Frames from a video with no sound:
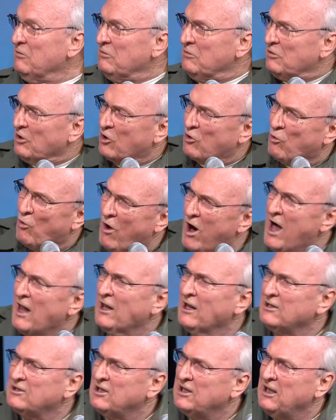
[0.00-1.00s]
the
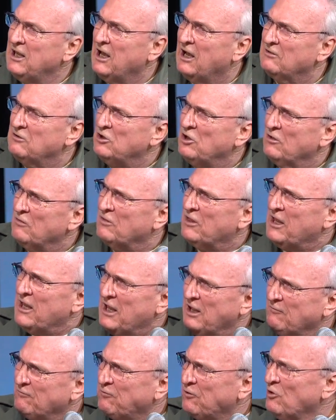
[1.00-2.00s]
quality, uh, the
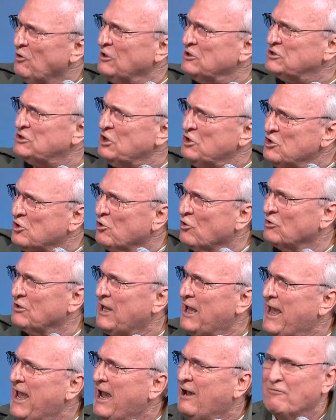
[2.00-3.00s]
influence that you're going to
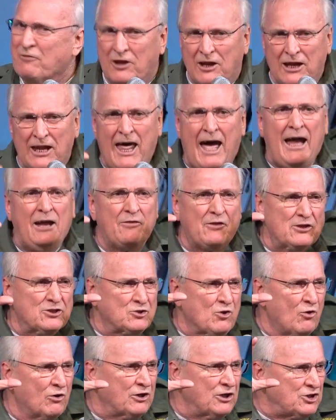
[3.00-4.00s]
have, the light that's
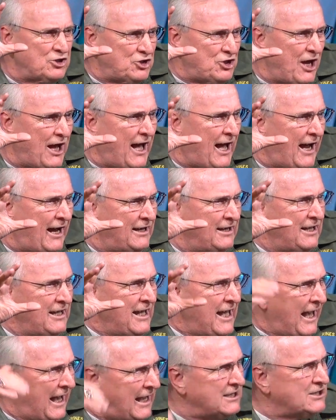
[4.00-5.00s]
going to shine
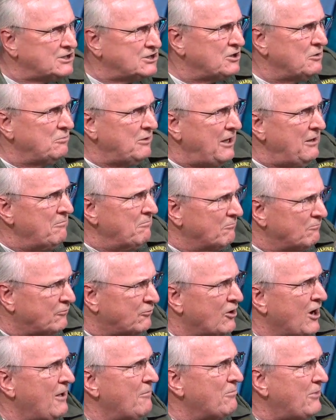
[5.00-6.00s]
has to be
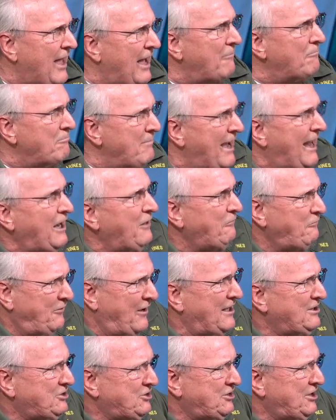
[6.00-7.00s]
from that
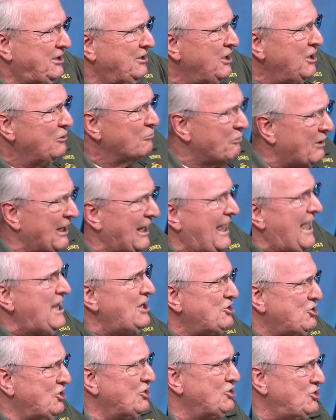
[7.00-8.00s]
manifested
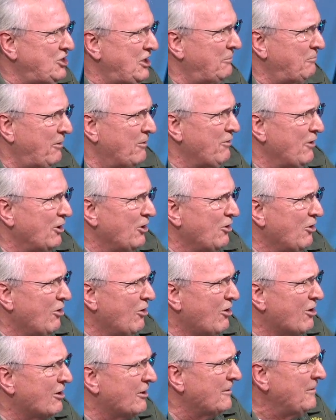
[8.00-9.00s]
relationship in the
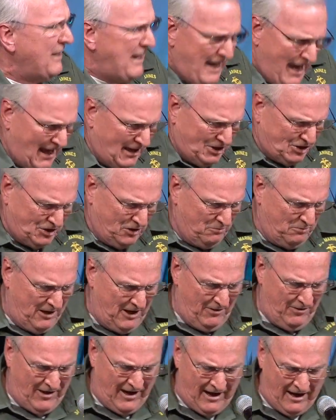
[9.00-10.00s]
Lord. Has to be
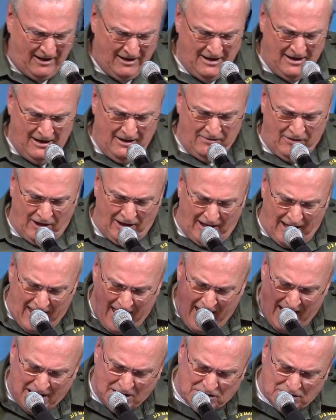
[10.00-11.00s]
there. The
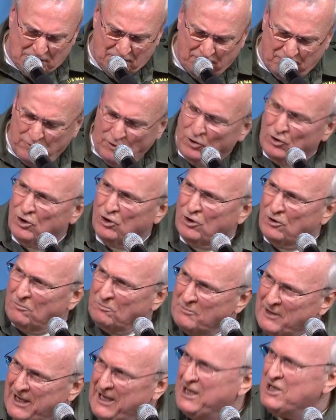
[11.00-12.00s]
last full
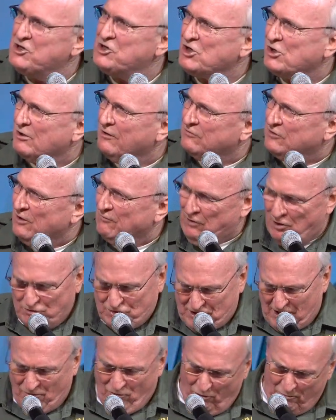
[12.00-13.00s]
measure of
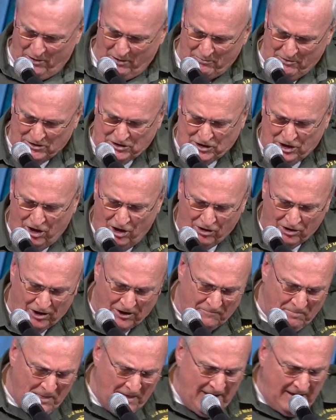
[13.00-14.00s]
devotion, I won't be much longer,
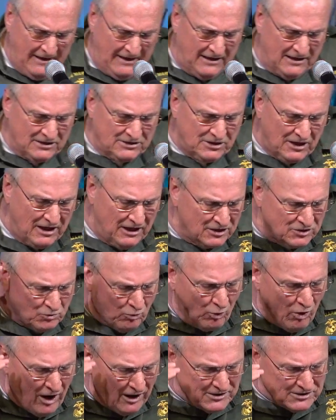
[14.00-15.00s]
is, is
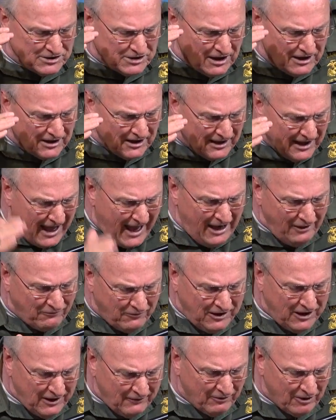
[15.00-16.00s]
one's life
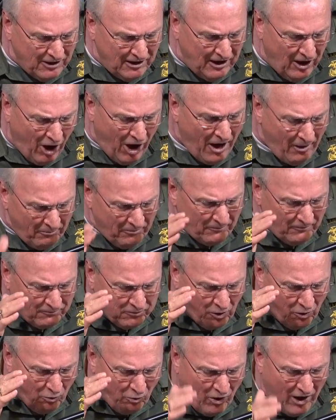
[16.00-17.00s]
given up
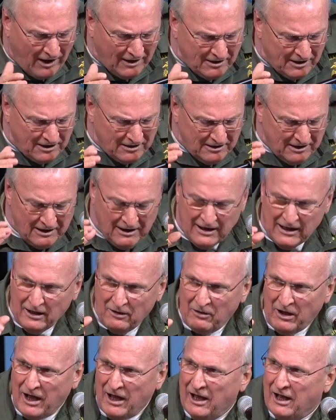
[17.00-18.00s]
for what,
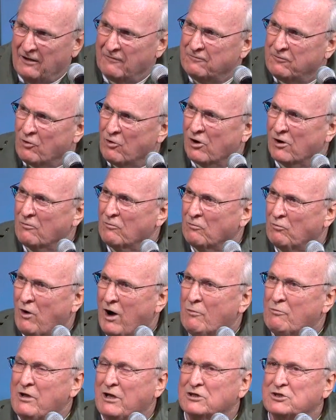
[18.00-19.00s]
uh, uh for
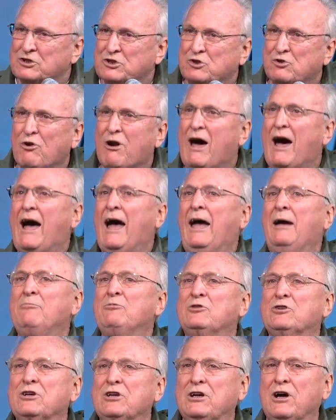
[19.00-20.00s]
what we ascribe
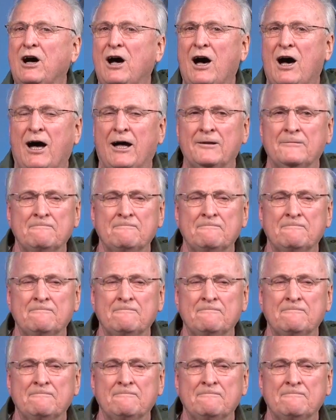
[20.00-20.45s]
to God.